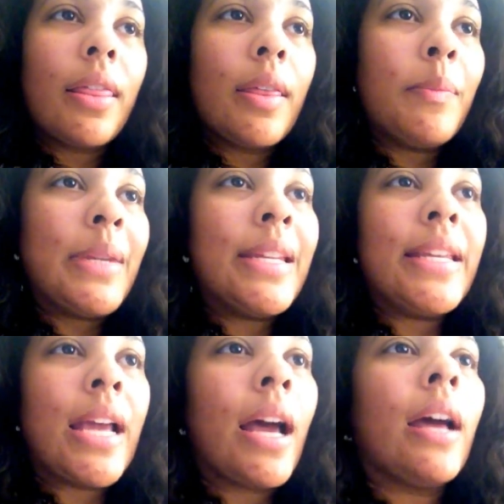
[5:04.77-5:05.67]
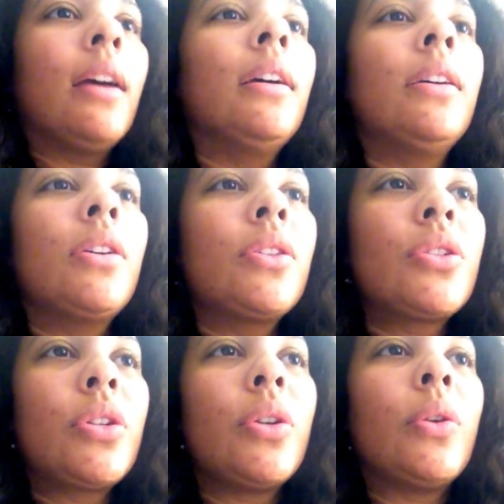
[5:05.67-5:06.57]
the media
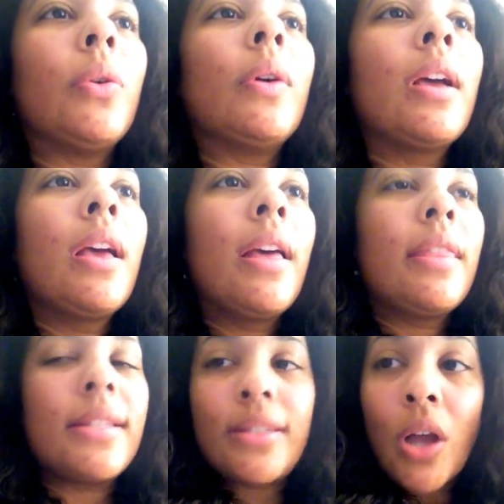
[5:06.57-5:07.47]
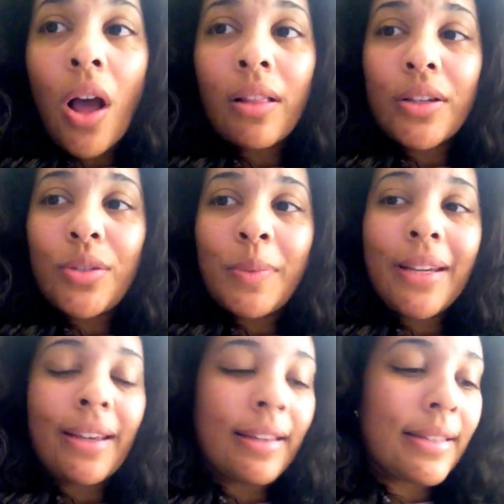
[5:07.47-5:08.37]
to this knowledge,
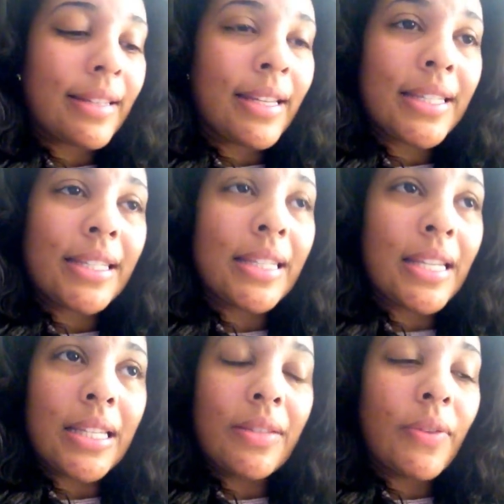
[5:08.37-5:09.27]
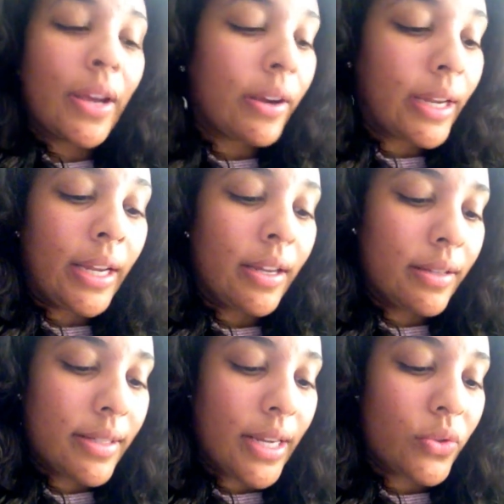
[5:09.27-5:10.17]
because it's very
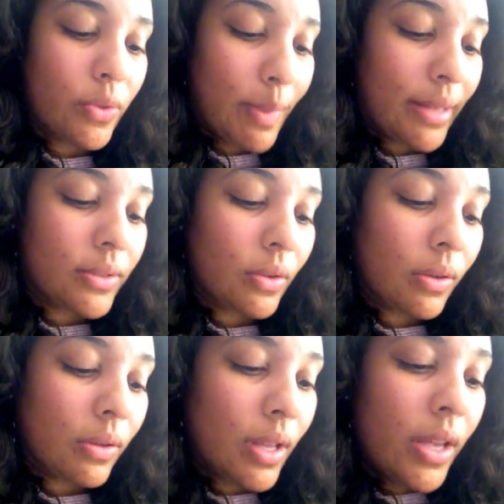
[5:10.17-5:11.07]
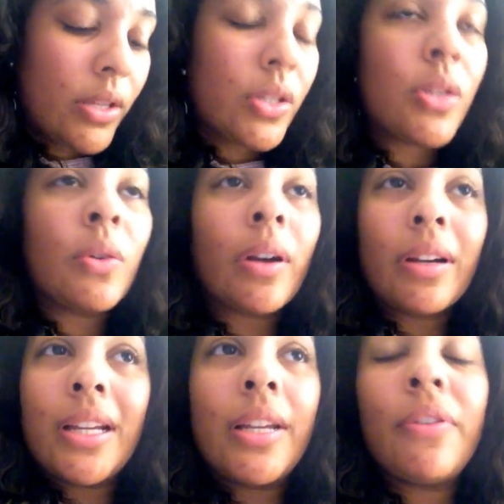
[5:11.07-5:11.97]
detrimental to
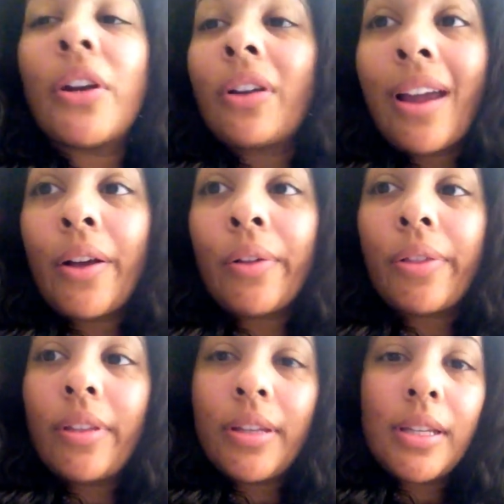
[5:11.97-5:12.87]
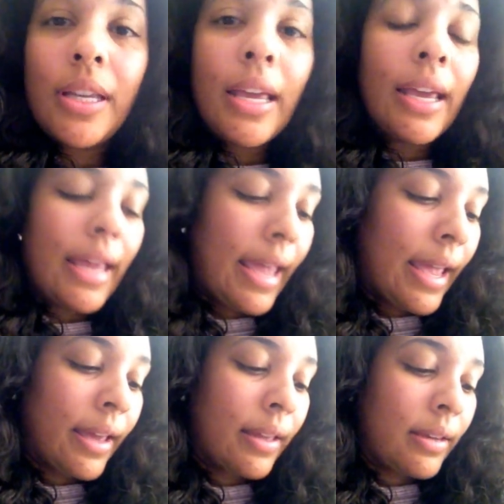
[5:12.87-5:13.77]
even our health.
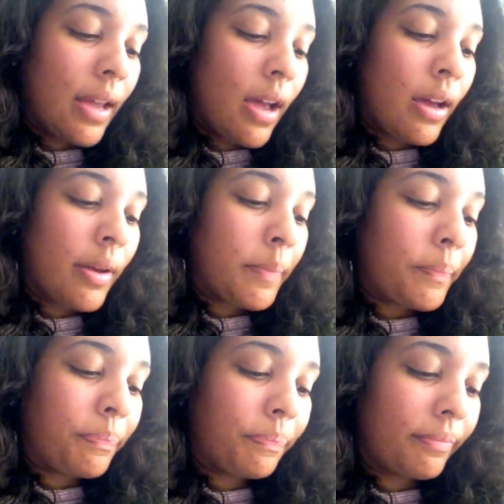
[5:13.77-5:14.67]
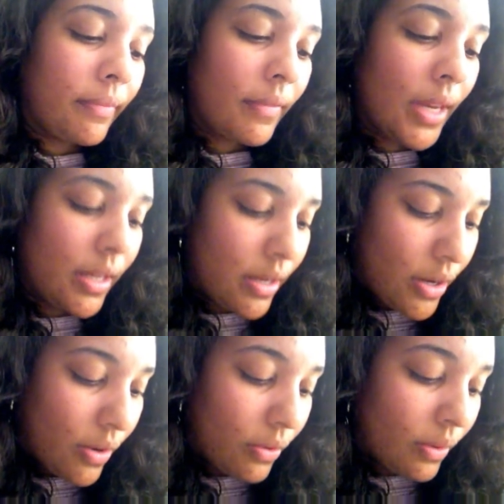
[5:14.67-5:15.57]
And you
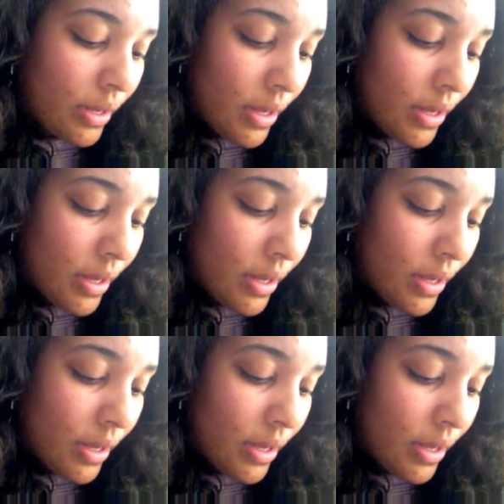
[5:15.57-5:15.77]
know,